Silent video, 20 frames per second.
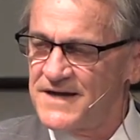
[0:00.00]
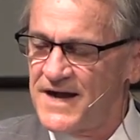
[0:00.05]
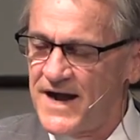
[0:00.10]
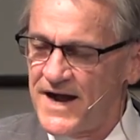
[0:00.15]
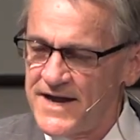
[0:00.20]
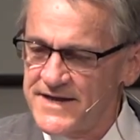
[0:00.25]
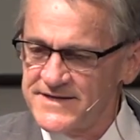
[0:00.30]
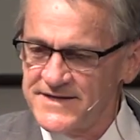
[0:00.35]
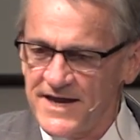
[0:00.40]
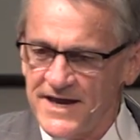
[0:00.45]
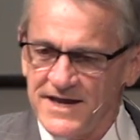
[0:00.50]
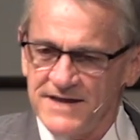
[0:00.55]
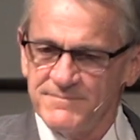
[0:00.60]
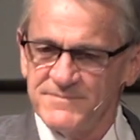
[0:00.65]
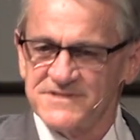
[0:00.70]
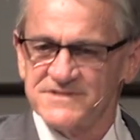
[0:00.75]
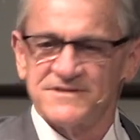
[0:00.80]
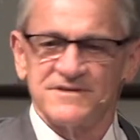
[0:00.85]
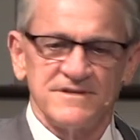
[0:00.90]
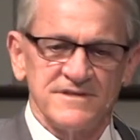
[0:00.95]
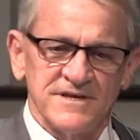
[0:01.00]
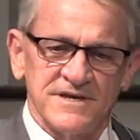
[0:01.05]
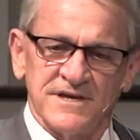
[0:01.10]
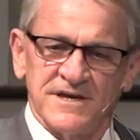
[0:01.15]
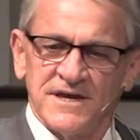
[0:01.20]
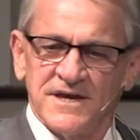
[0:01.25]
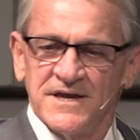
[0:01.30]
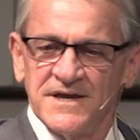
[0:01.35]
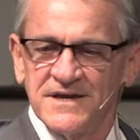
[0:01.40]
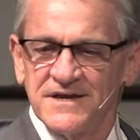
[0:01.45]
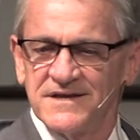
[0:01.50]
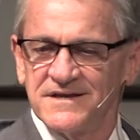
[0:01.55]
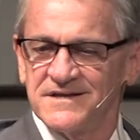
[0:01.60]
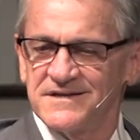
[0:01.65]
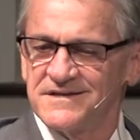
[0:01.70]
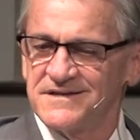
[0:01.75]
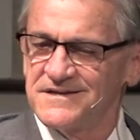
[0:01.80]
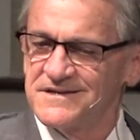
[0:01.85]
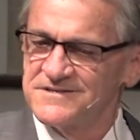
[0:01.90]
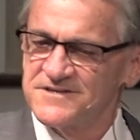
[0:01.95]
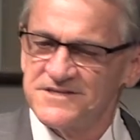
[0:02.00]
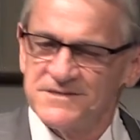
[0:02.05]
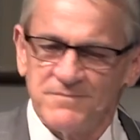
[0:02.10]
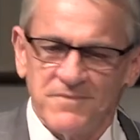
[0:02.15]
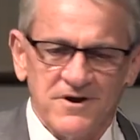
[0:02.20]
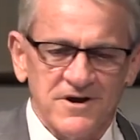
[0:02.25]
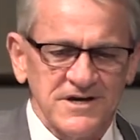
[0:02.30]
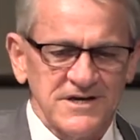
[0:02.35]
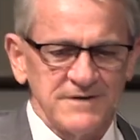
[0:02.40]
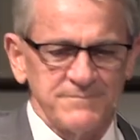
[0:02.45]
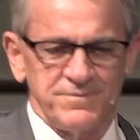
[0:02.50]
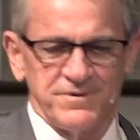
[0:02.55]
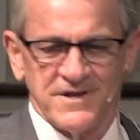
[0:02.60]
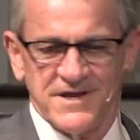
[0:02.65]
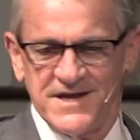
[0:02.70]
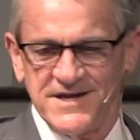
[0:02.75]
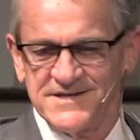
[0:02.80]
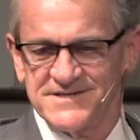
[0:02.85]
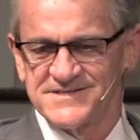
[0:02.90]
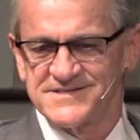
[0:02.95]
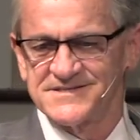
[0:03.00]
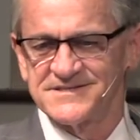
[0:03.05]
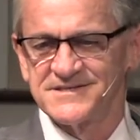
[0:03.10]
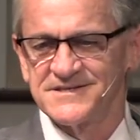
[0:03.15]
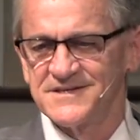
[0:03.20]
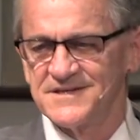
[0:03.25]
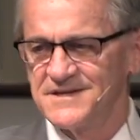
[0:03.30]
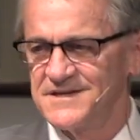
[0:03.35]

I came into the, uh, into the marketplace